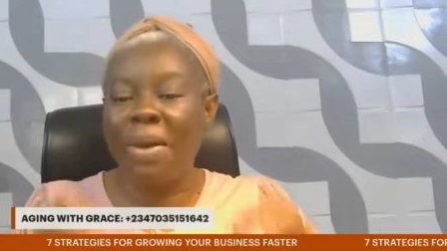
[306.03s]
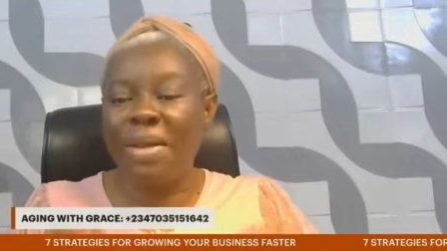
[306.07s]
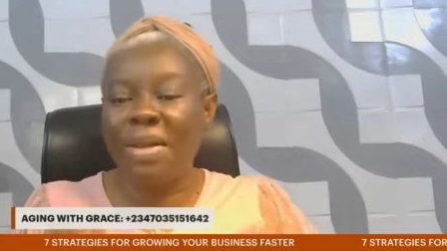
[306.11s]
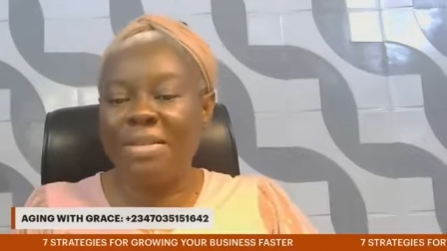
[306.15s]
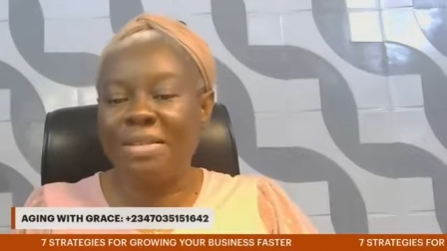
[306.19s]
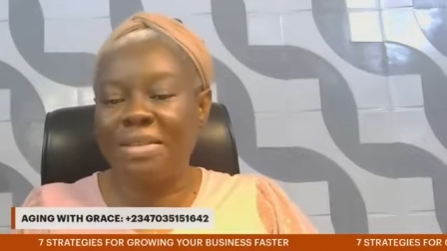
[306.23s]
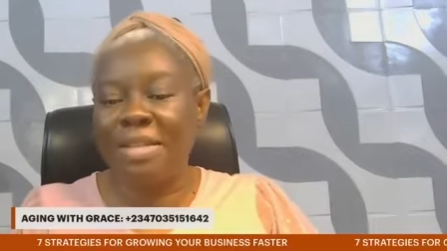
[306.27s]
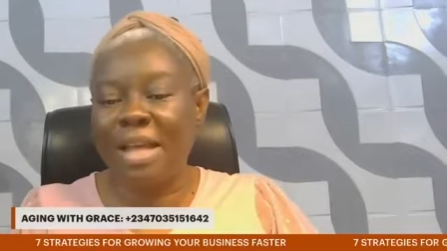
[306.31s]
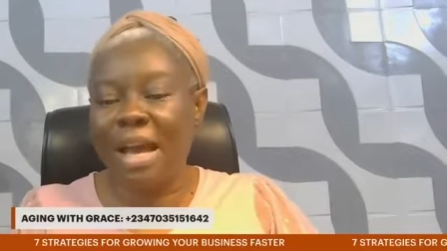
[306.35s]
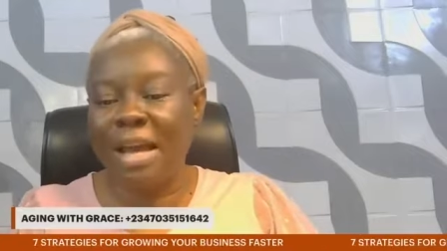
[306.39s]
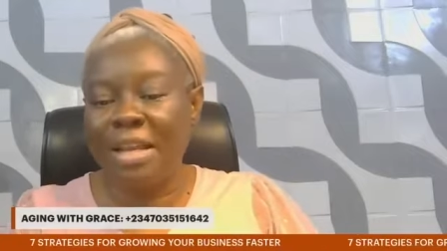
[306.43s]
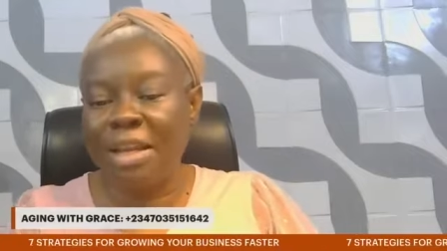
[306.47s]

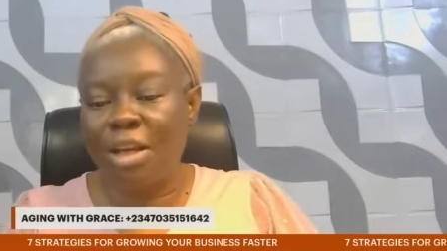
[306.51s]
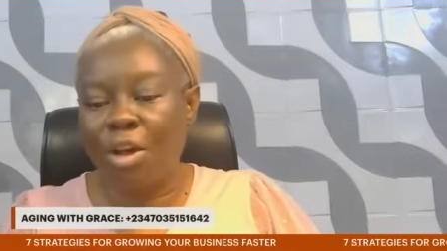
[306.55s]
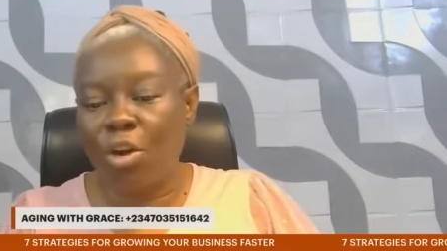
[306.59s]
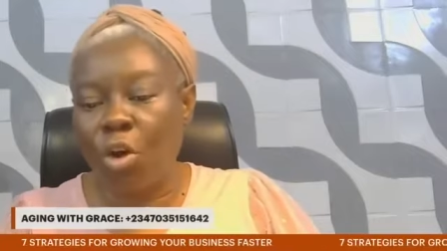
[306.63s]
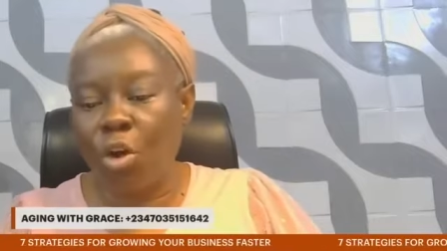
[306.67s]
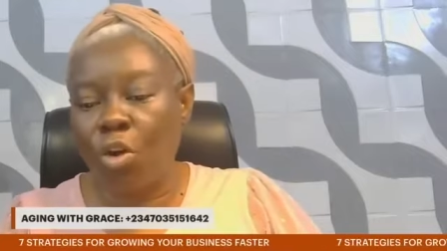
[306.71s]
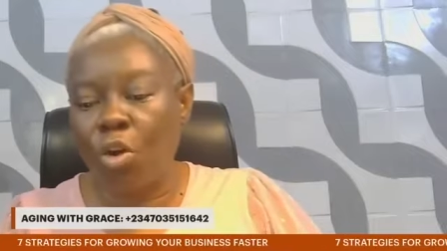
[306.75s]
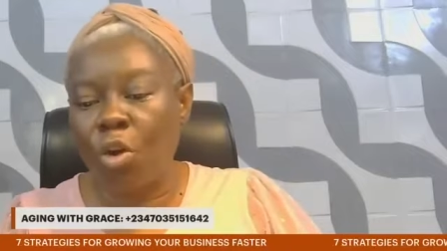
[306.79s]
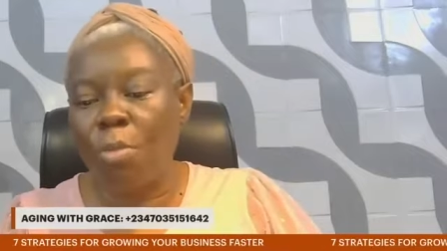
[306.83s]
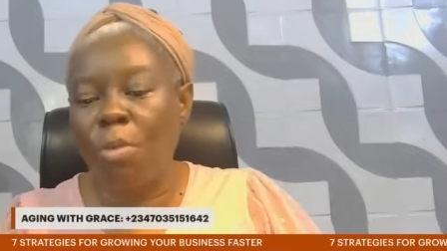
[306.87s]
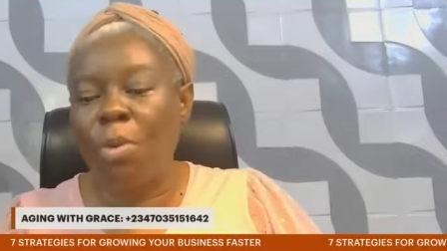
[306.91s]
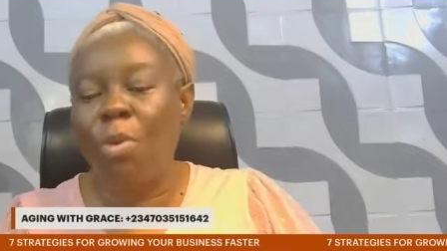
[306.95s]
personal
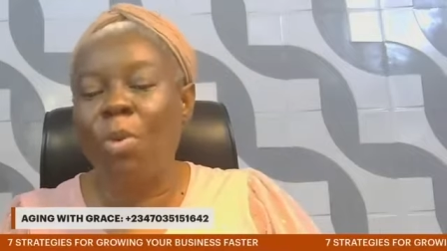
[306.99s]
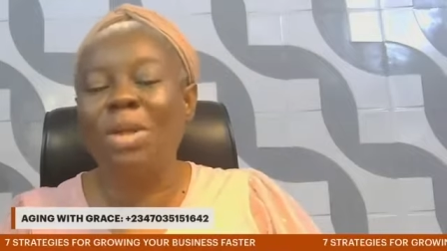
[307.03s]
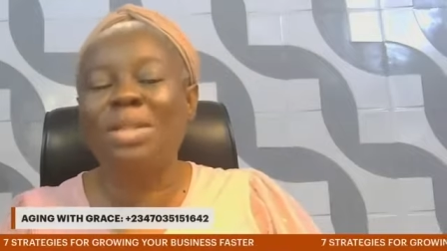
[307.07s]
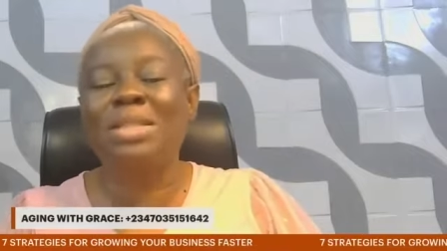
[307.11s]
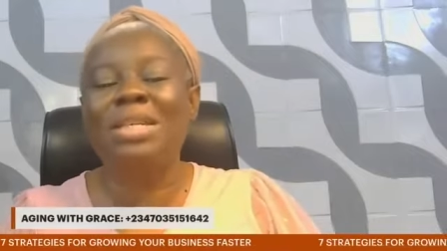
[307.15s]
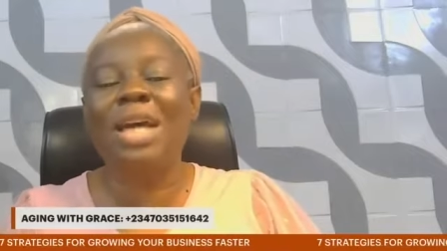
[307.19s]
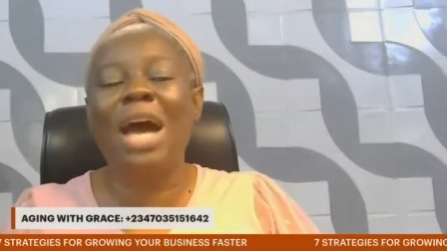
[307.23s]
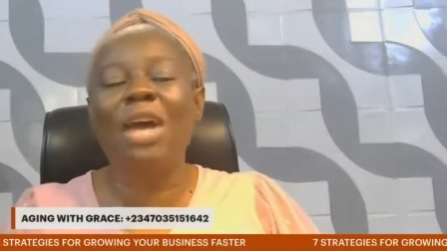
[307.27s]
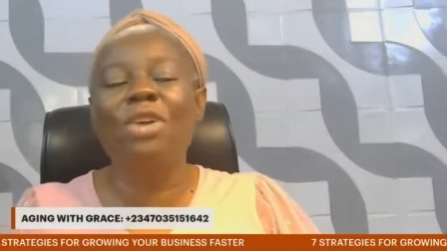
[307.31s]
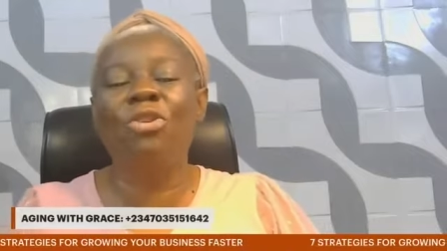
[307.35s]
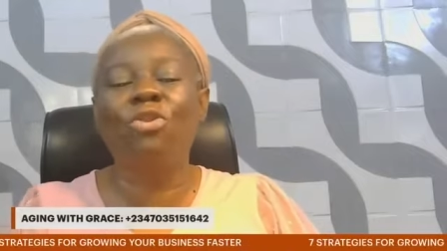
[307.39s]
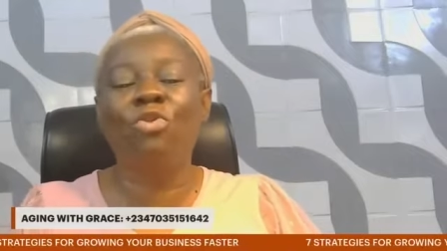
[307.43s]
economy? What
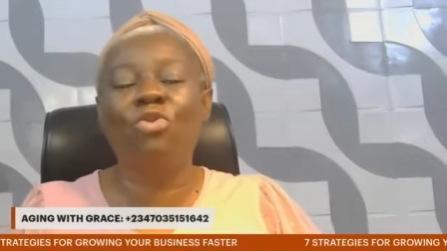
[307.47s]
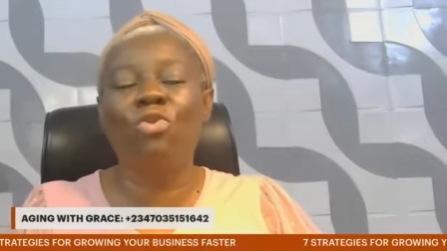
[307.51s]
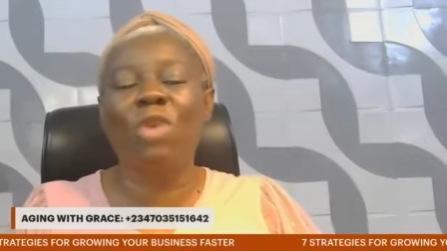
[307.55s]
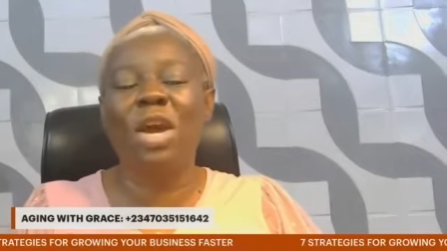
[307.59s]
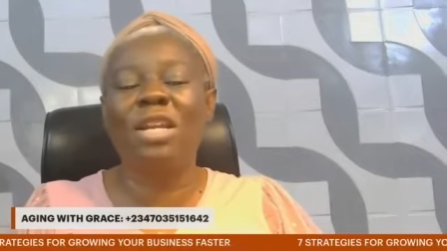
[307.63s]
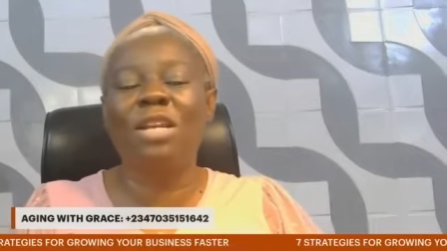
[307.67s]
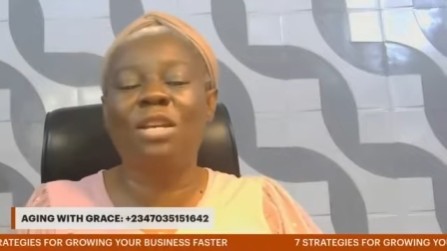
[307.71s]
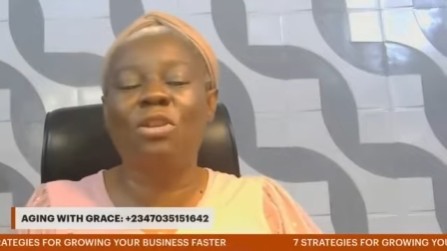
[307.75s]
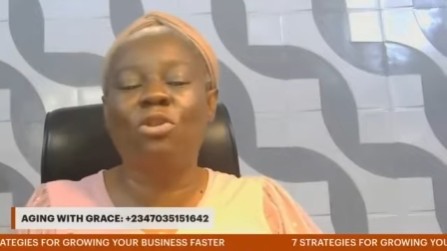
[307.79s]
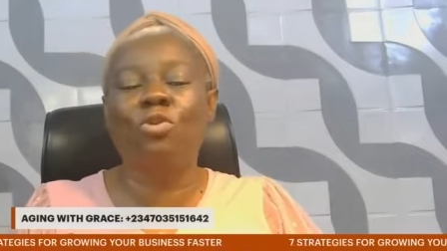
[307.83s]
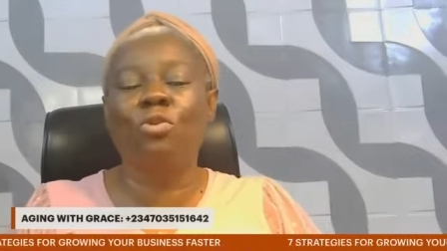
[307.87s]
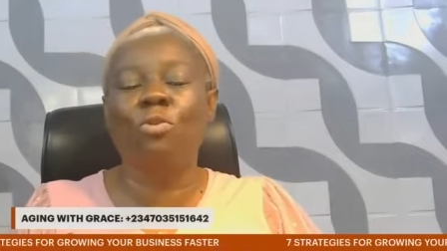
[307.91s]
are you
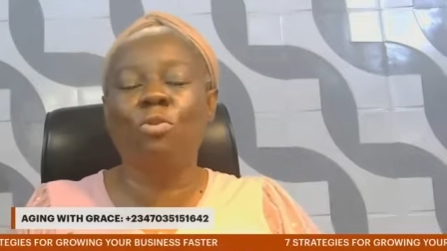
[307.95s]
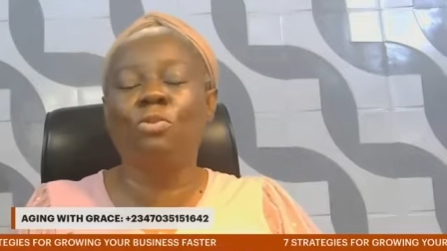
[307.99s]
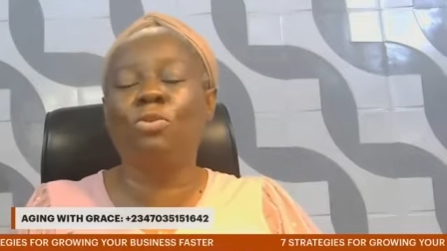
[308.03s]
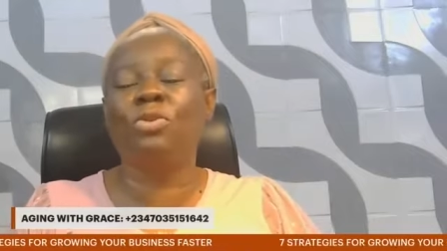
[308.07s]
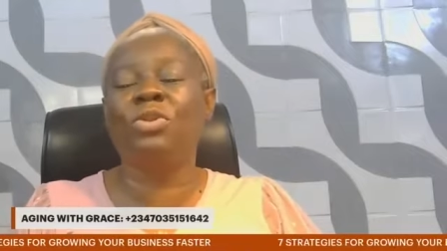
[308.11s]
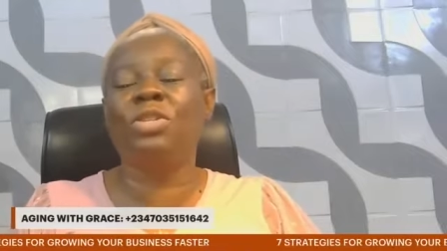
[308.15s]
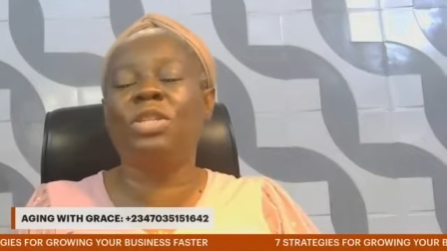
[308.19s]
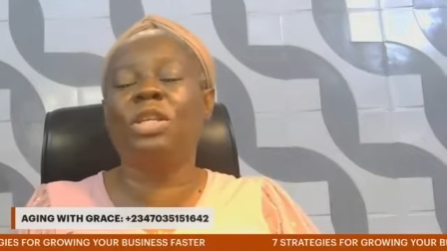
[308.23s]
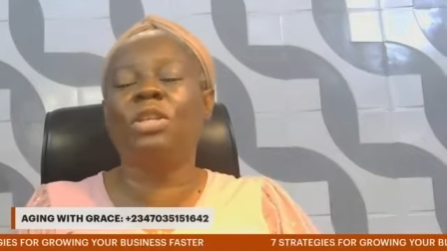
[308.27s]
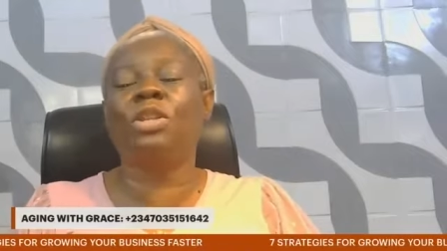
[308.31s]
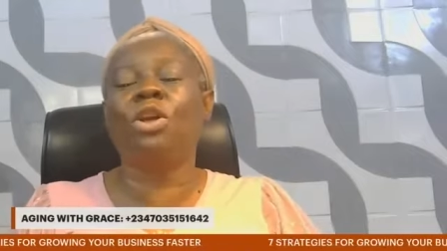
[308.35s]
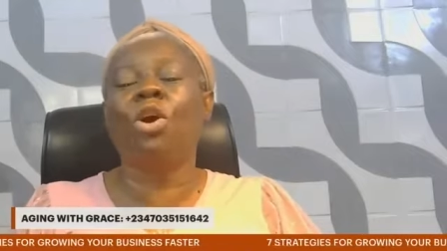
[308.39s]
ready to
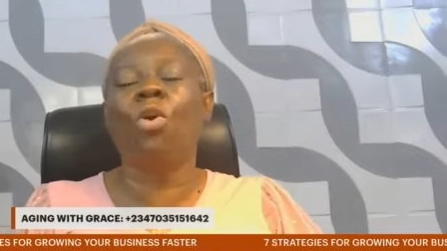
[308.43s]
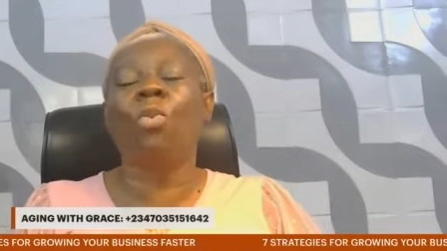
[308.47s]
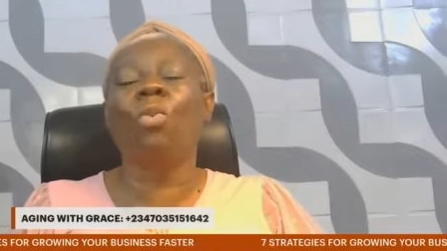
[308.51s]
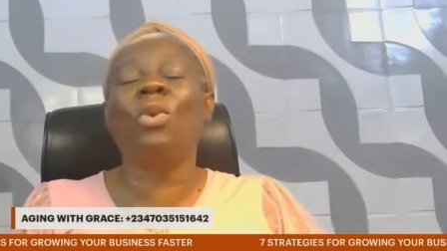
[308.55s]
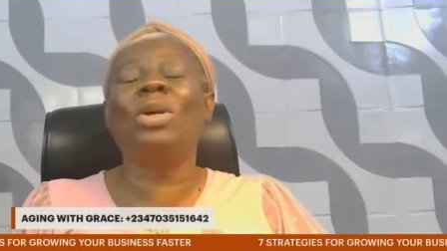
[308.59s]
put in?